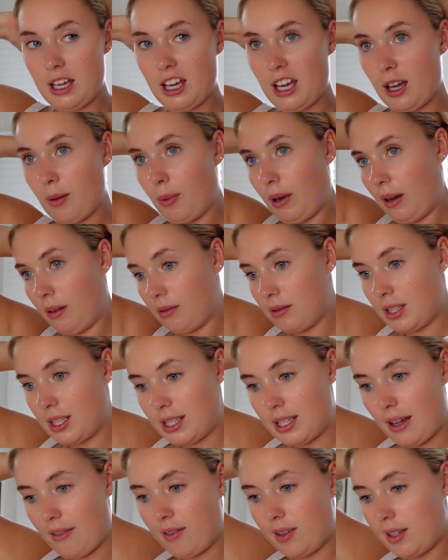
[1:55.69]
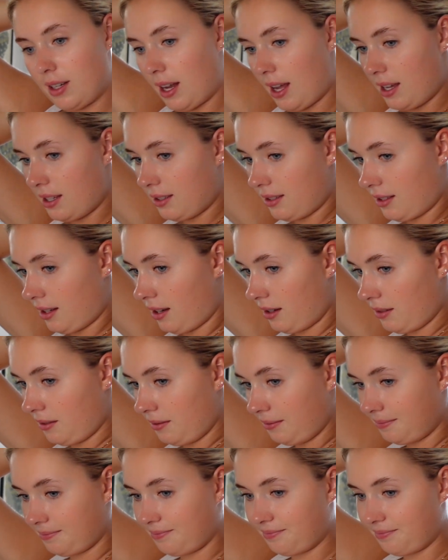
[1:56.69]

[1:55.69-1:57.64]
about 7 days now.